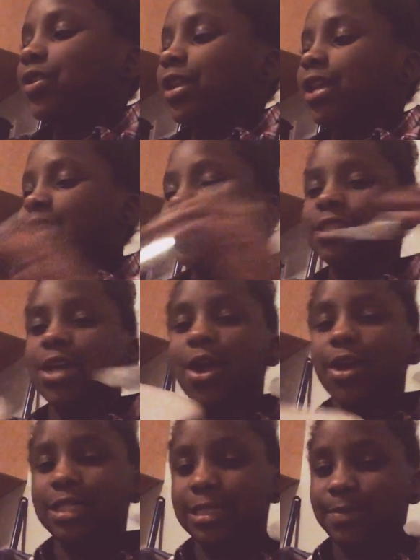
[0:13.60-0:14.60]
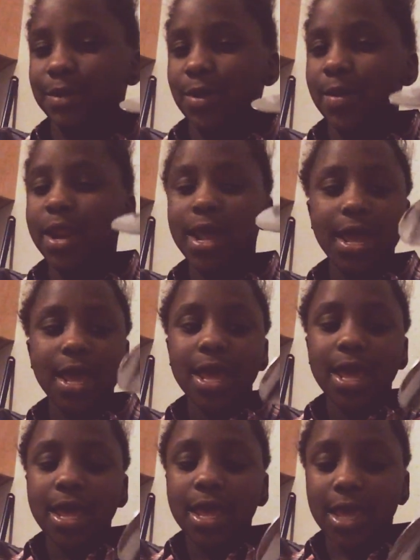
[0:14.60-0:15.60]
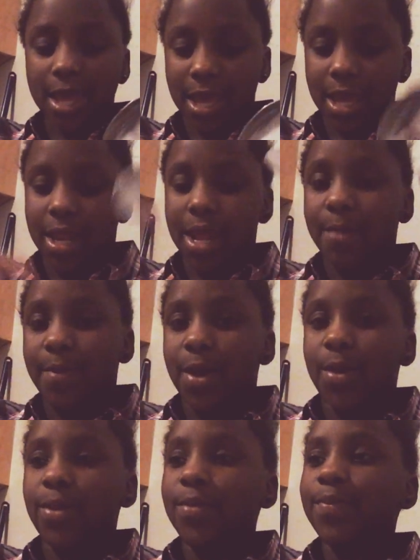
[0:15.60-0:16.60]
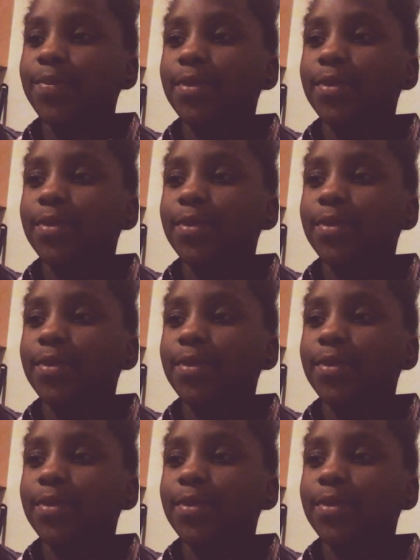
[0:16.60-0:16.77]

ingredients are a spoon and a bowl.